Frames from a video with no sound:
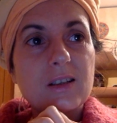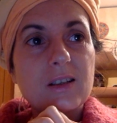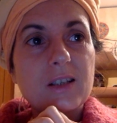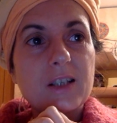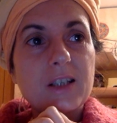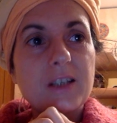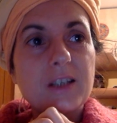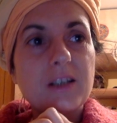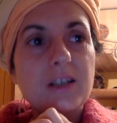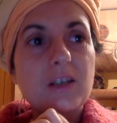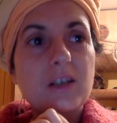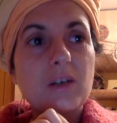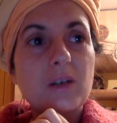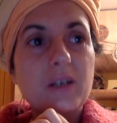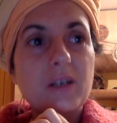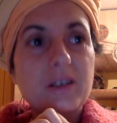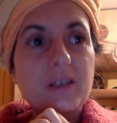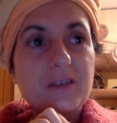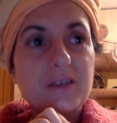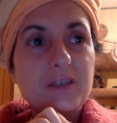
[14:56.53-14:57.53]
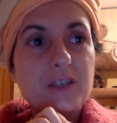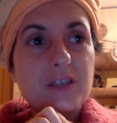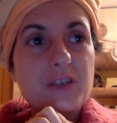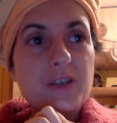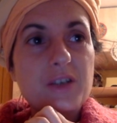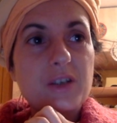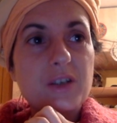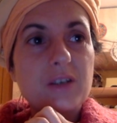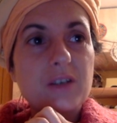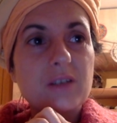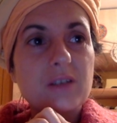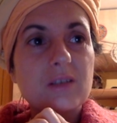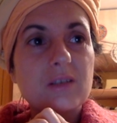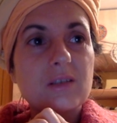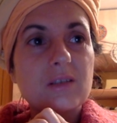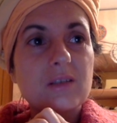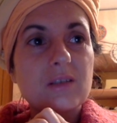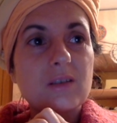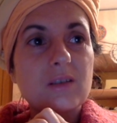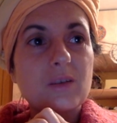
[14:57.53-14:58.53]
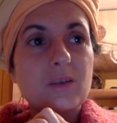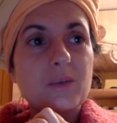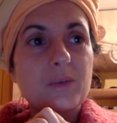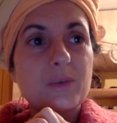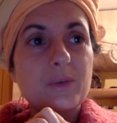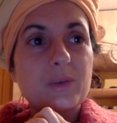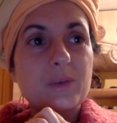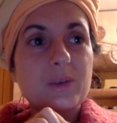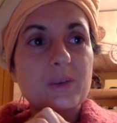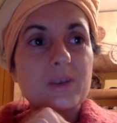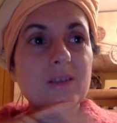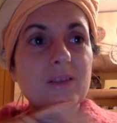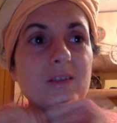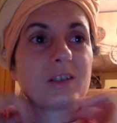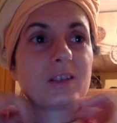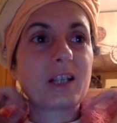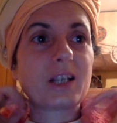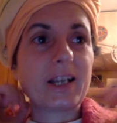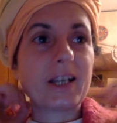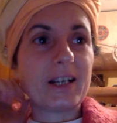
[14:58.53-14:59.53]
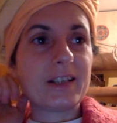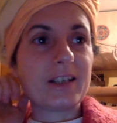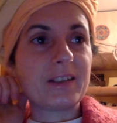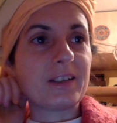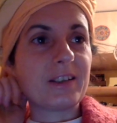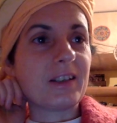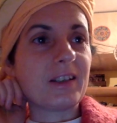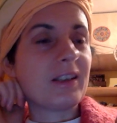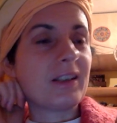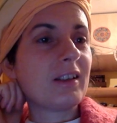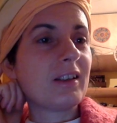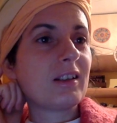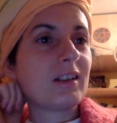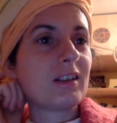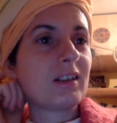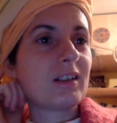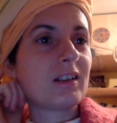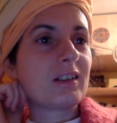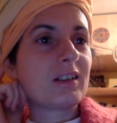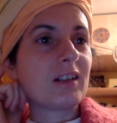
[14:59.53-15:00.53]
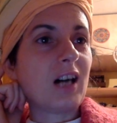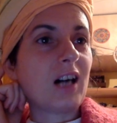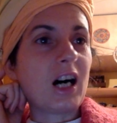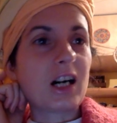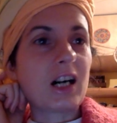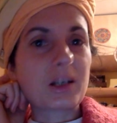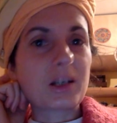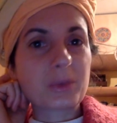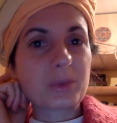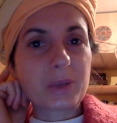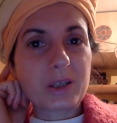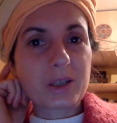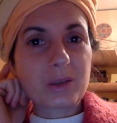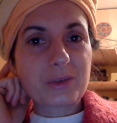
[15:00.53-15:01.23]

in the correct version of reality, the hardware